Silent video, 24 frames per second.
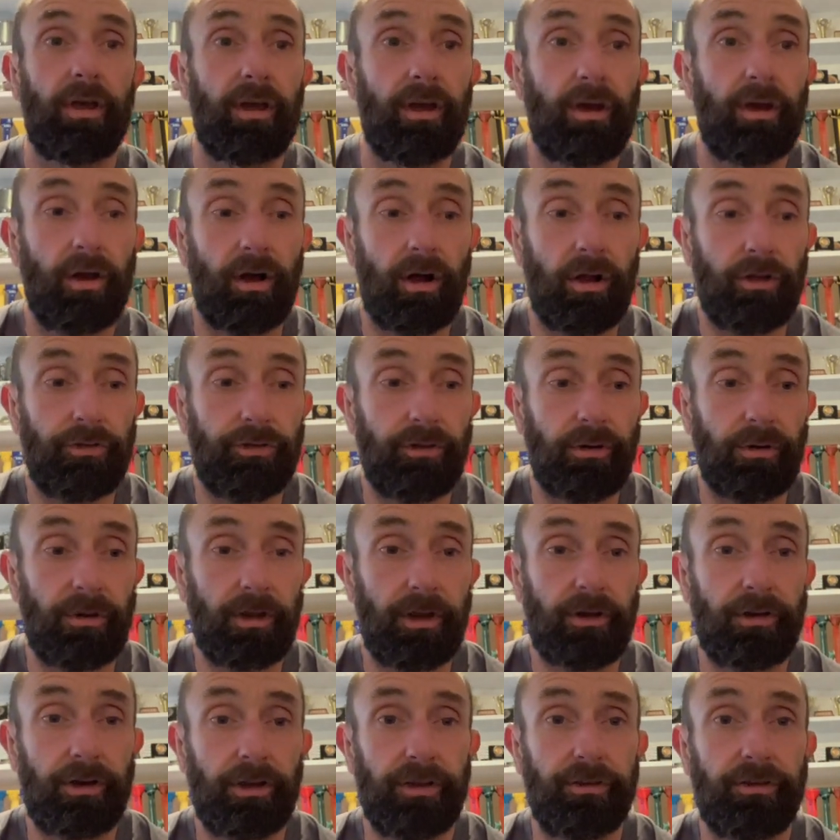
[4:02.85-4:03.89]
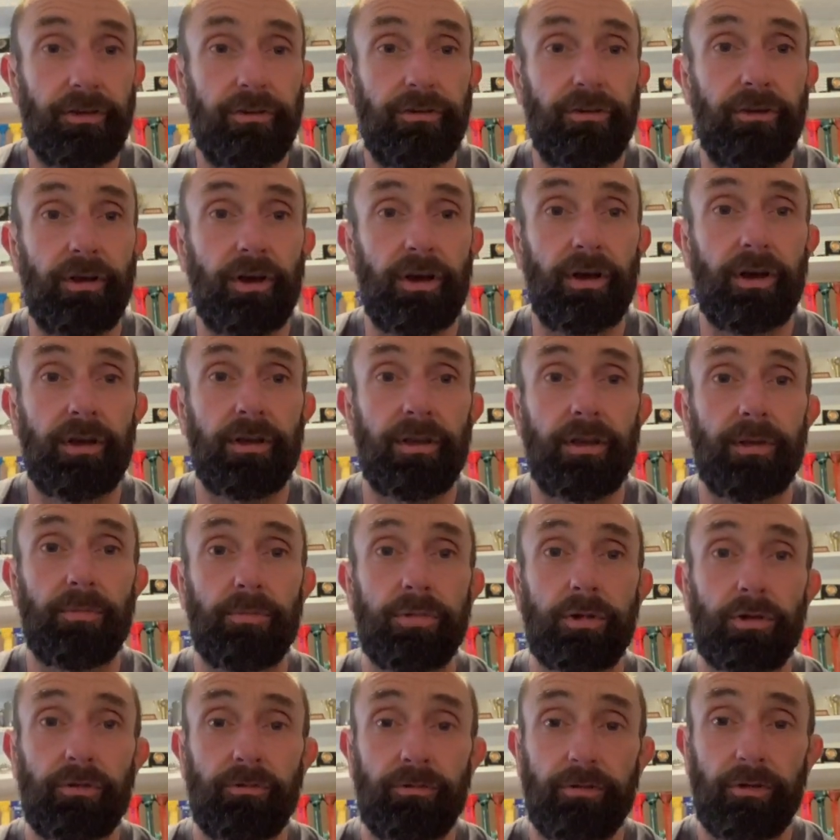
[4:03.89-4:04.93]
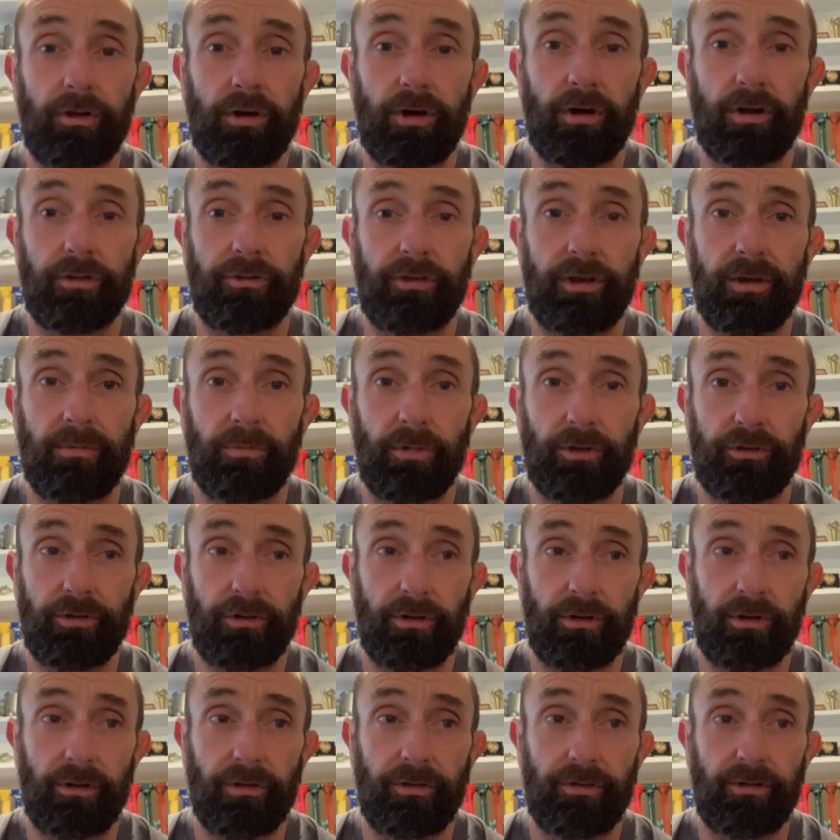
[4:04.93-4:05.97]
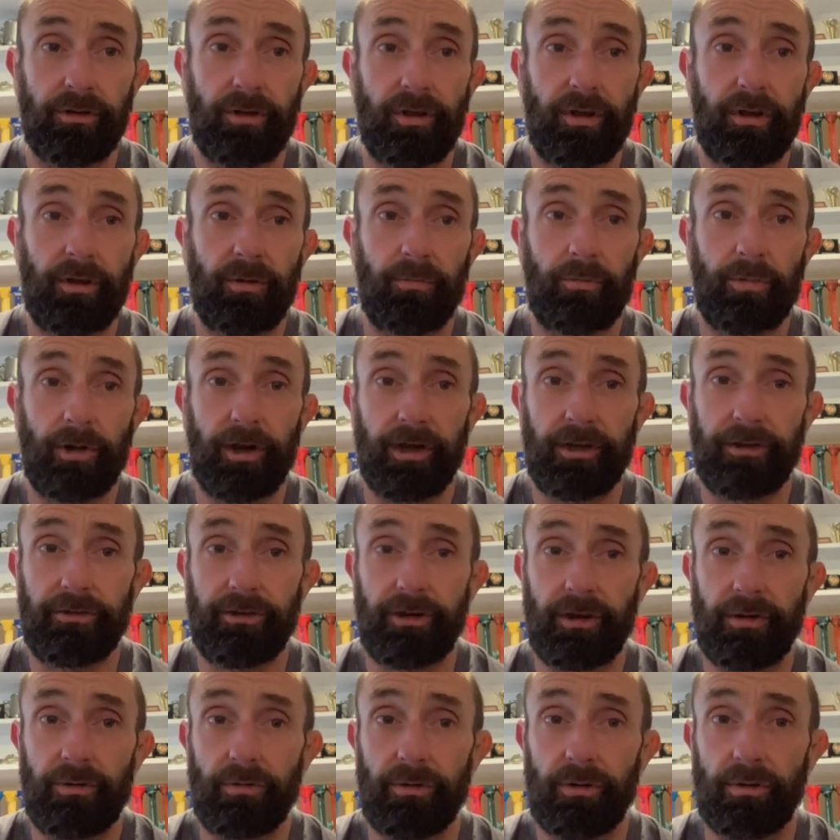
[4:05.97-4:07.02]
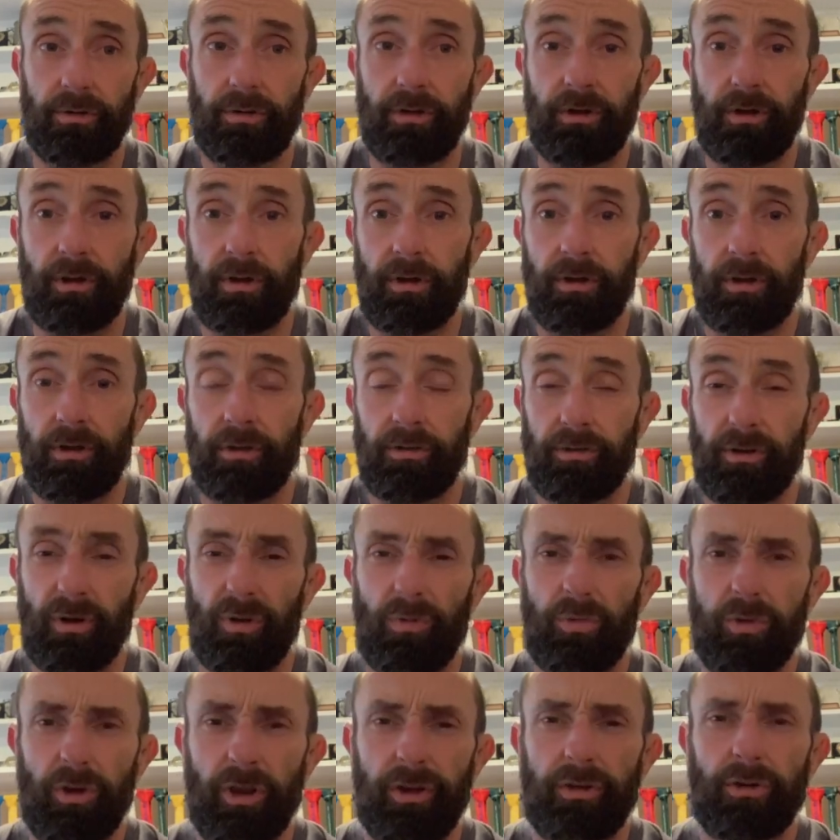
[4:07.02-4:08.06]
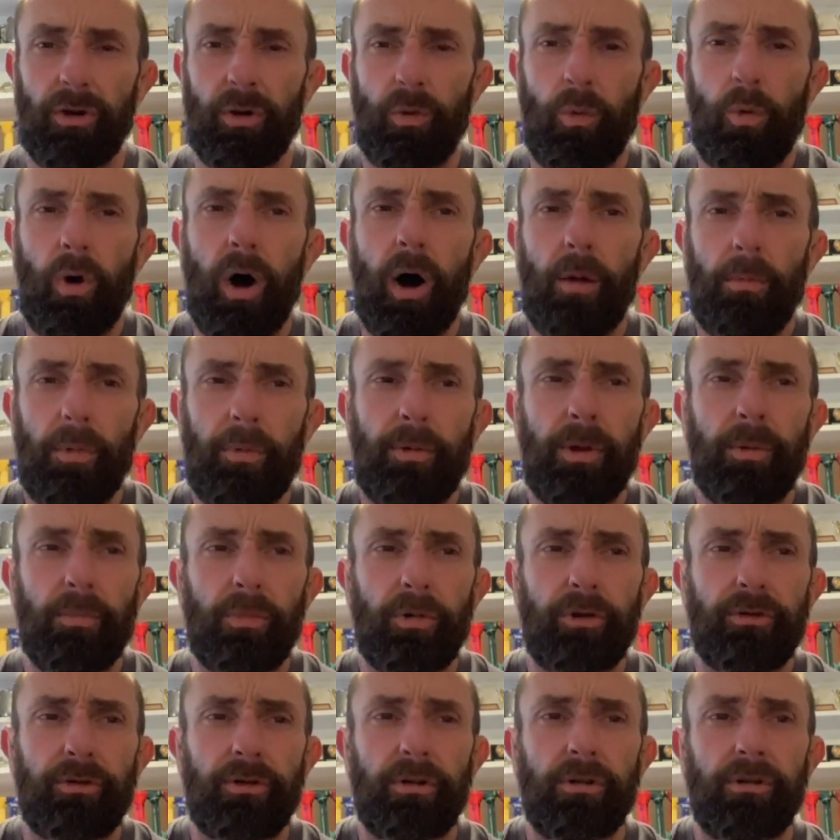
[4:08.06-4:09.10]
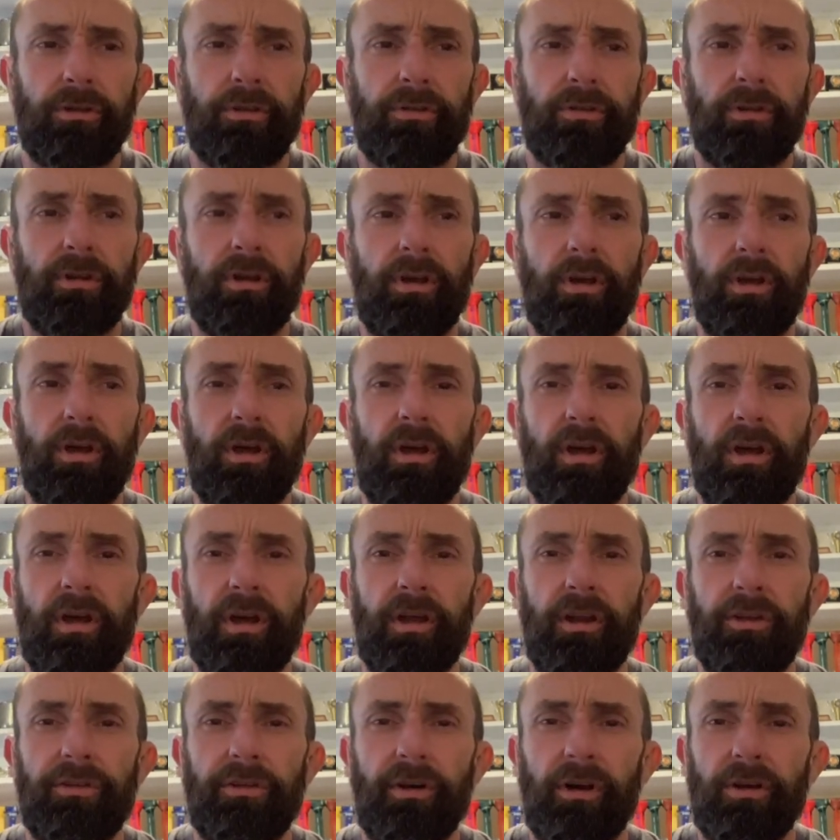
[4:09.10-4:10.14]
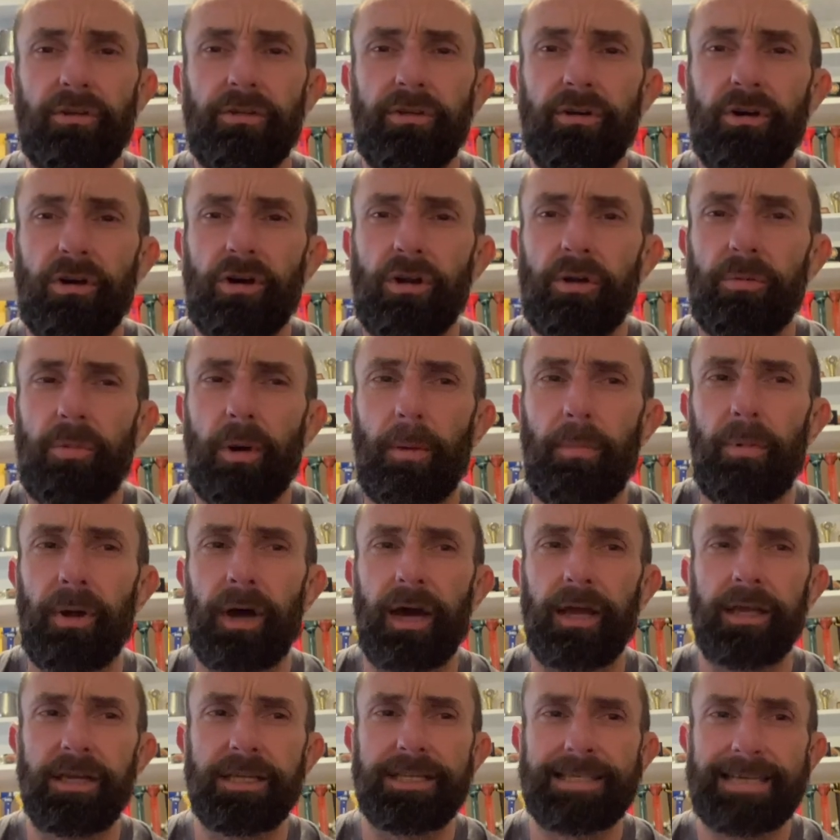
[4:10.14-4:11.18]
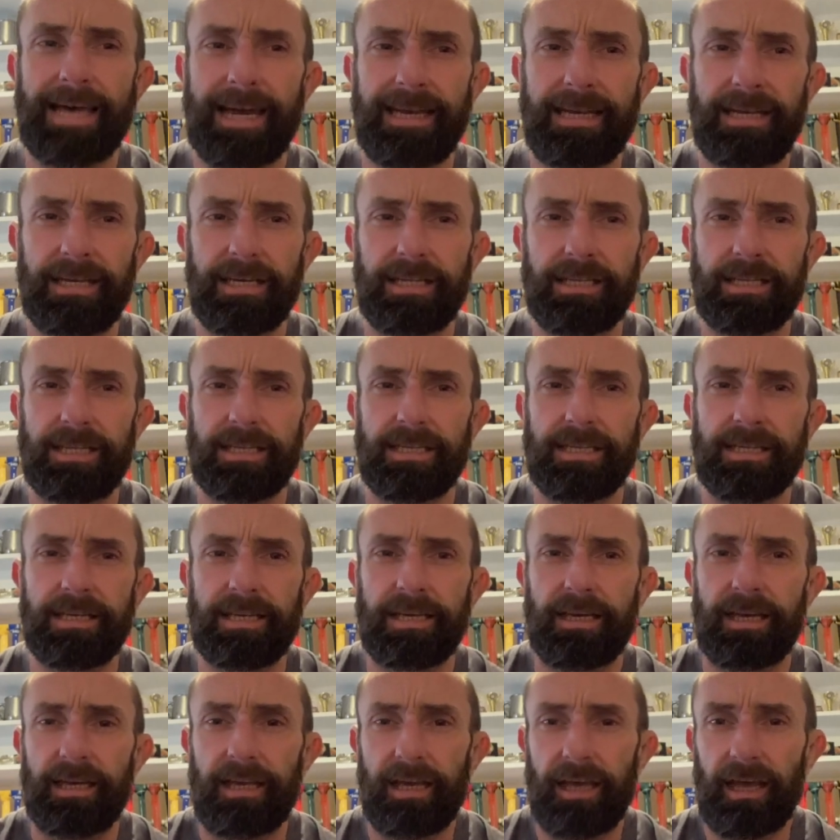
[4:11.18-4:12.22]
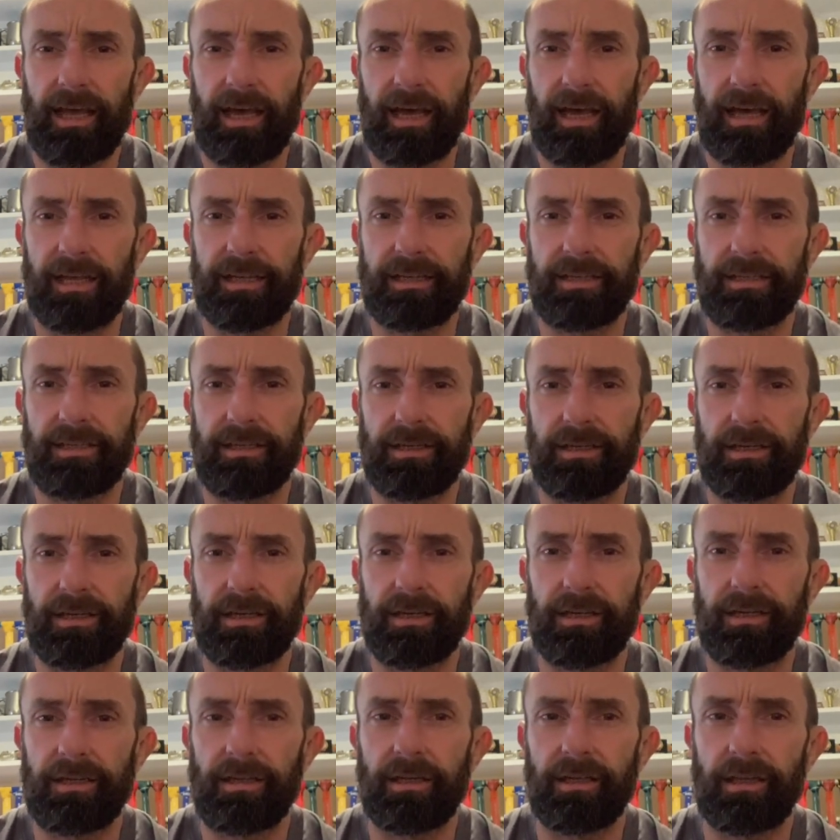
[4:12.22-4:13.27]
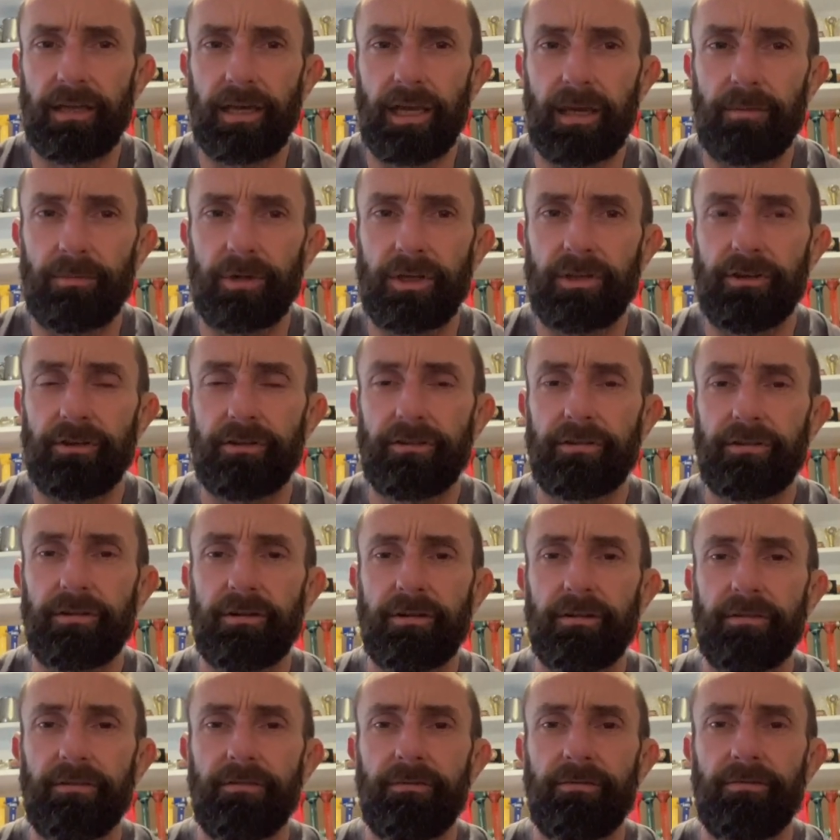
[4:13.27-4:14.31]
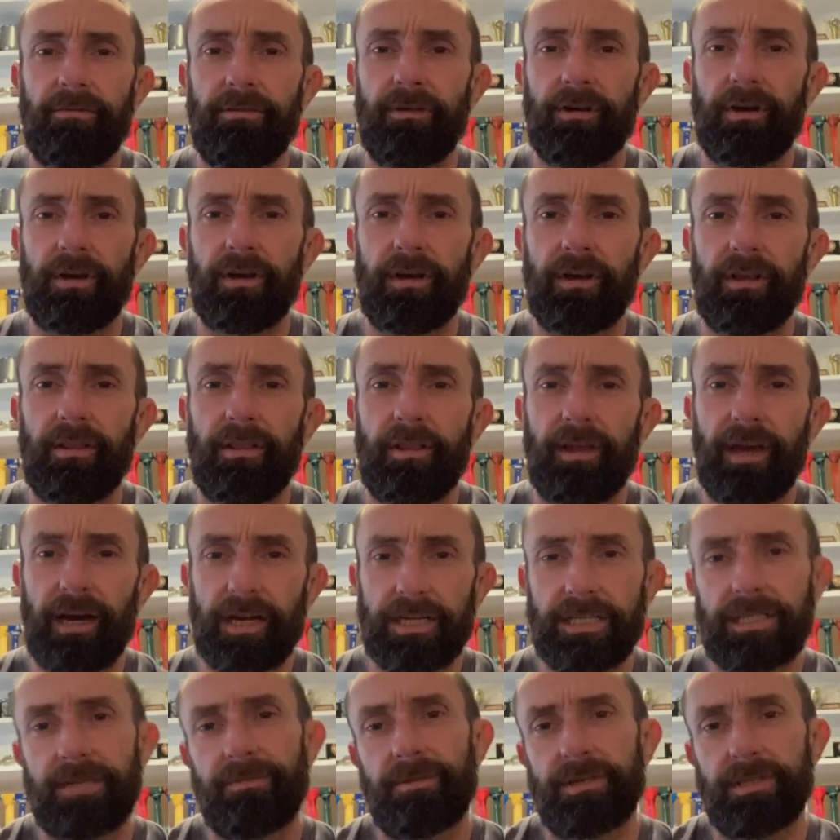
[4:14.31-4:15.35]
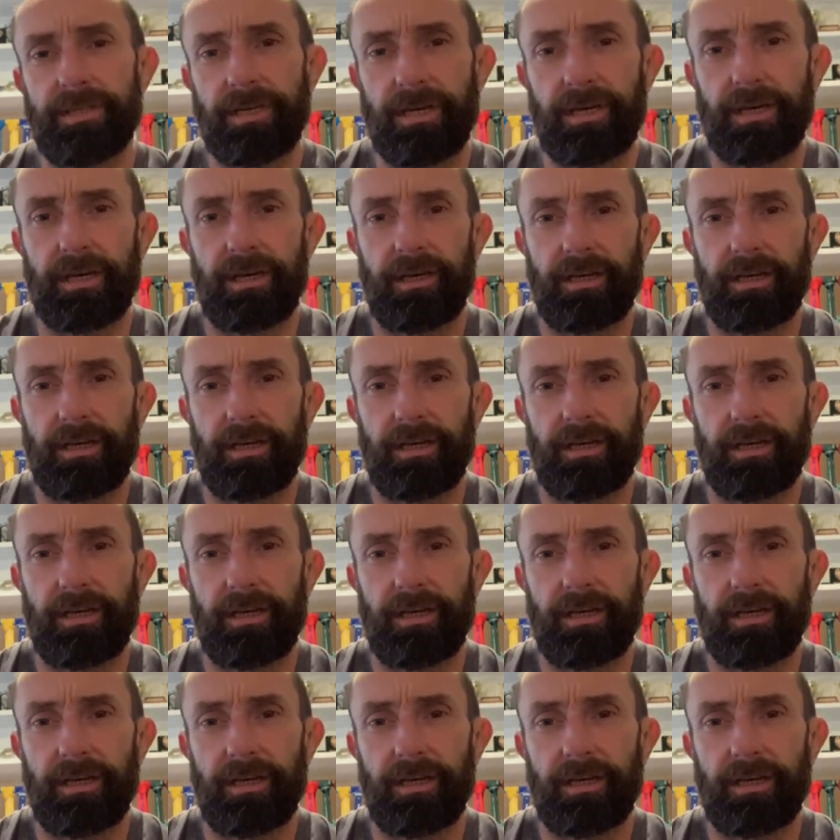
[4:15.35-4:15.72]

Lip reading: It also increases your blood flow to your muscles prior to your run, so it's going to warm up your muscles, and it's also going to prepare your tendons and your ligaments for the activity,